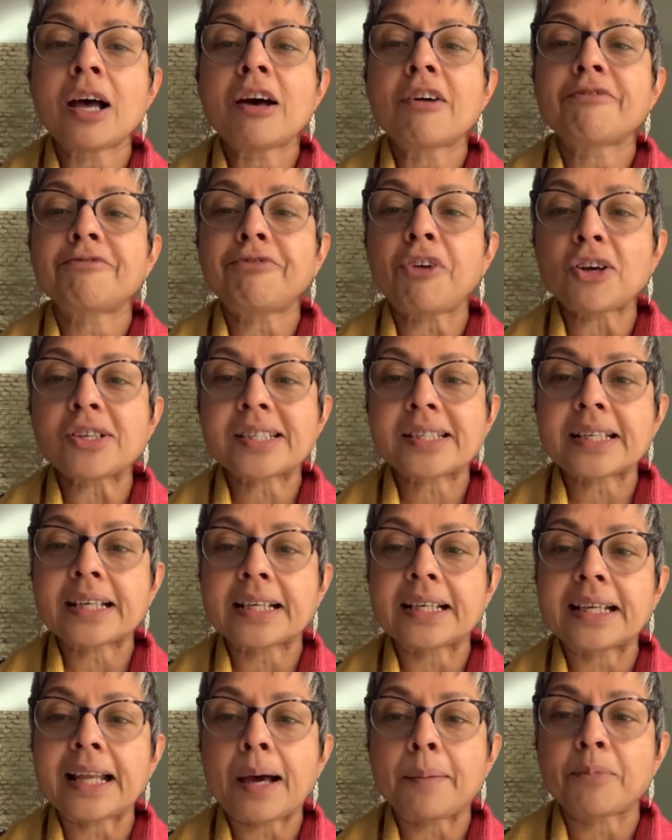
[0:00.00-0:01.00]
foster
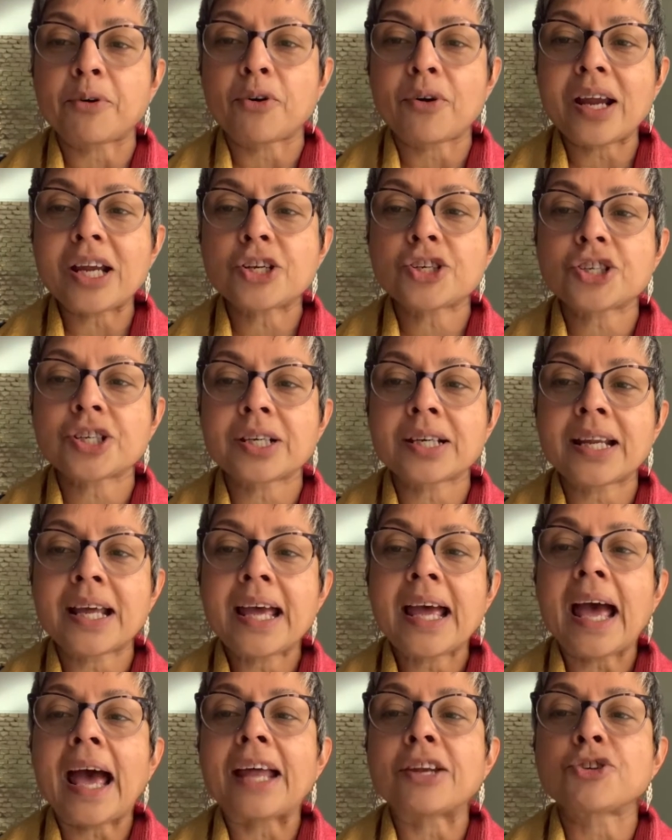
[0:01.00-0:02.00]
collaboration,
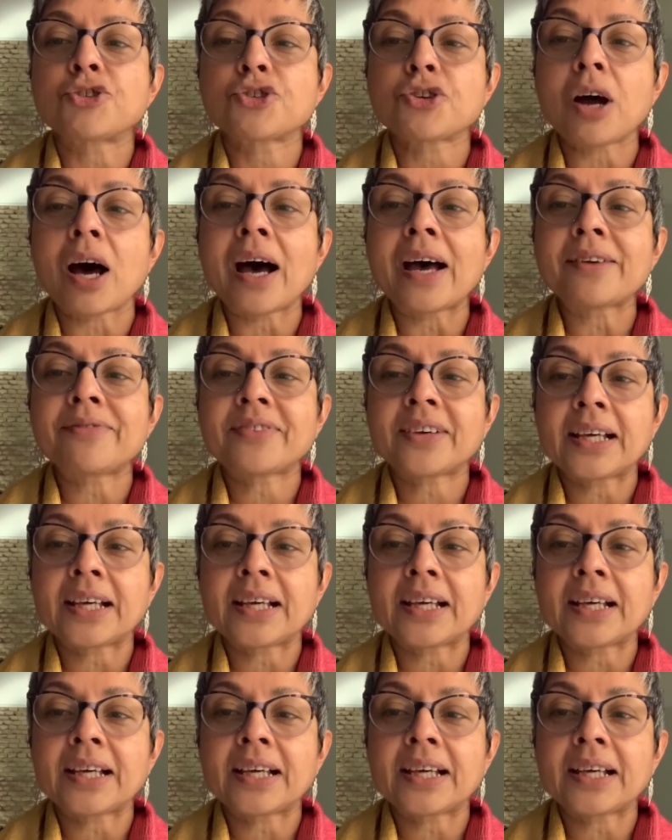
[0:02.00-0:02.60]
and drive